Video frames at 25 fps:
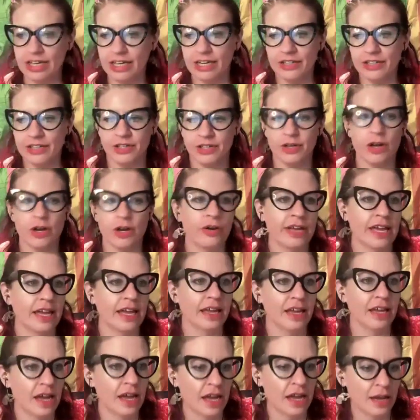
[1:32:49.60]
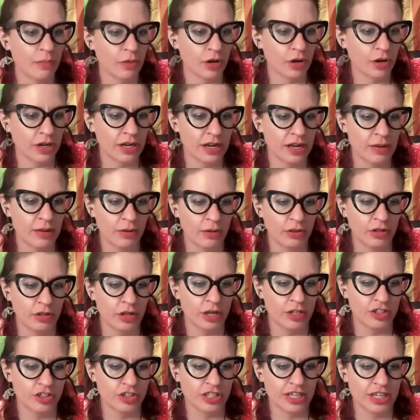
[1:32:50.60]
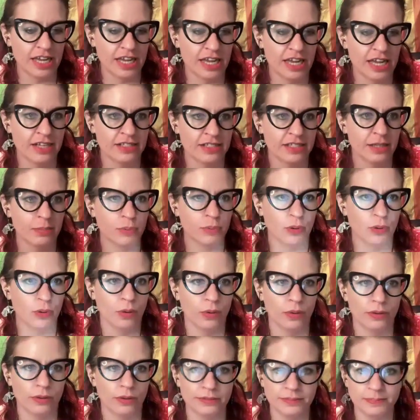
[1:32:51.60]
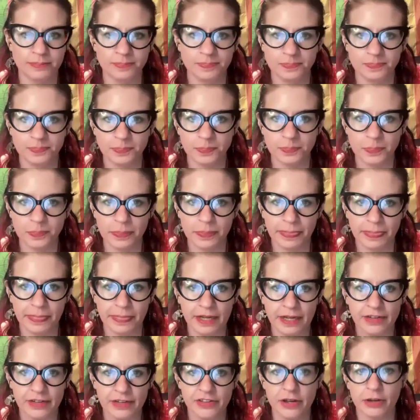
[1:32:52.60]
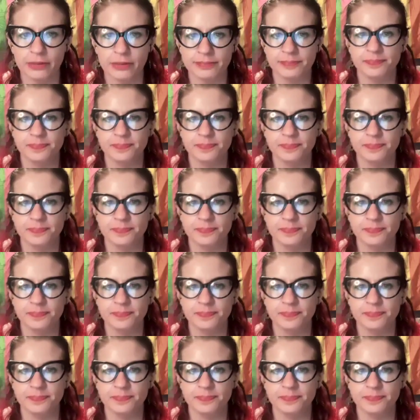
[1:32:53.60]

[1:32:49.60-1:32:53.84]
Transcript: to do. Okay, we're going to now launch the exit poll. So